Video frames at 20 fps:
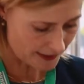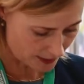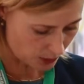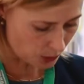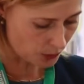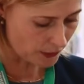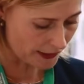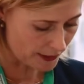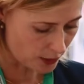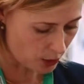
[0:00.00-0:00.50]

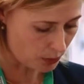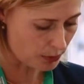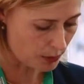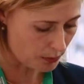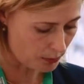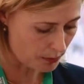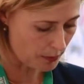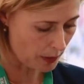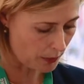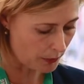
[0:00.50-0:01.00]
understand their
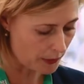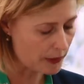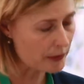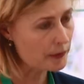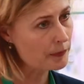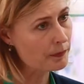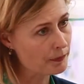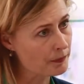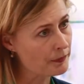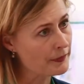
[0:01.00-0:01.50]

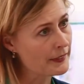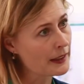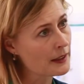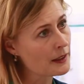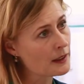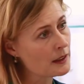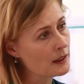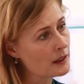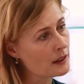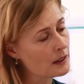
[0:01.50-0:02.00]
applications,
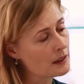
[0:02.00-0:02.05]
understand their